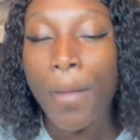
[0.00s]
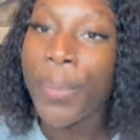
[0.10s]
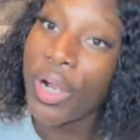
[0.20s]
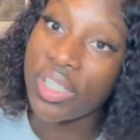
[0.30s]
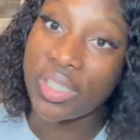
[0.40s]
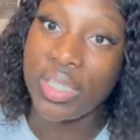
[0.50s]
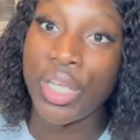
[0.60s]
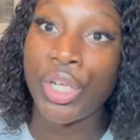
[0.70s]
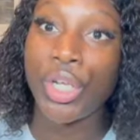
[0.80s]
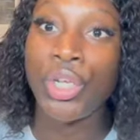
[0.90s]

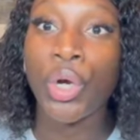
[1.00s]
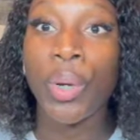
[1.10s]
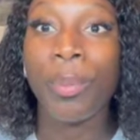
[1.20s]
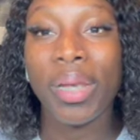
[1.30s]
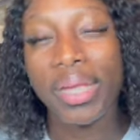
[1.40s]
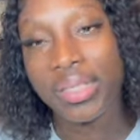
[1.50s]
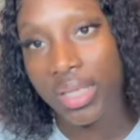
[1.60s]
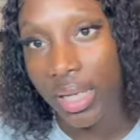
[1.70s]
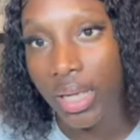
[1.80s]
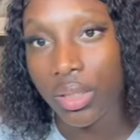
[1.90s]
purchasing your plane
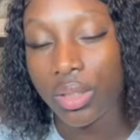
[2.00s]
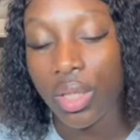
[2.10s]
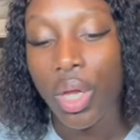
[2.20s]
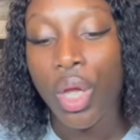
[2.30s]
ticket.